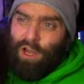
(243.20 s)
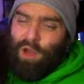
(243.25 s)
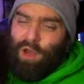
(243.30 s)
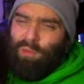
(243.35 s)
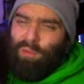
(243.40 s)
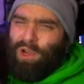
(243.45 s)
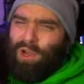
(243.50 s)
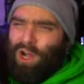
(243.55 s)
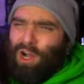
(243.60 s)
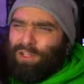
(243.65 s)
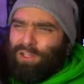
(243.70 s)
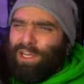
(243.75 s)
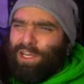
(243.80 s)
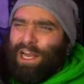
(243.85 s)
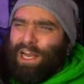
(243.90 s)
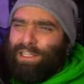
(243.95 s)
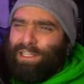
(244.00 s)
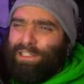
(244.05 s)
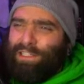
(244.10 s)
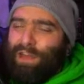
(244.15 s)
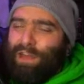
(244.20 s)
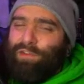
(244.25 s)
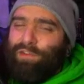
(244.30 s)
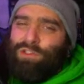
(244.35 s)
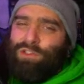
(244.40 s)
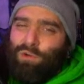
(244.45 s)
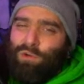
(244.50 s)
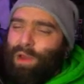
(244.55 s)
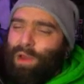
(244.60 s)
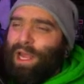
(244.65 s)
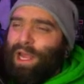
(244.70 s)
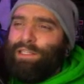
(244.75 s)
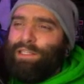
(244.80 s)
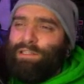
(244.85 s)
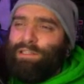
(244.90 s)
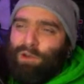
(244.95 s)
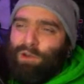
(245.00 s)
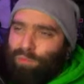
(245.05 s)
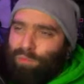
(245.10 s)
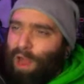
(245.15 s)
but called it 97. So my
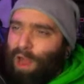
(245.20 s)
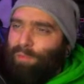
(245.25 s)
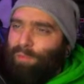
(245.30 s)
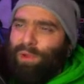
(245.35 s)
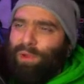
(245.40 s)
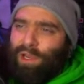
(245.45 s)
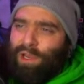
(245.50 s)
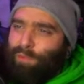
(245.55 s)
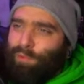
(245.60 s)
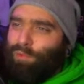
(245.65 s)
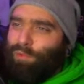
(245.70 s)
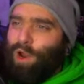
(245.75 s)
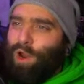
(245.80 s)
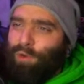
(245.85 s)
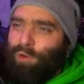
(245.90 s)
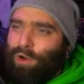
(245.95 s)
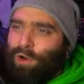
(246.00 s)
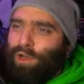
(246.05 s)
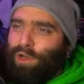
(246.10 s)
guess, it'll probably pick up right where it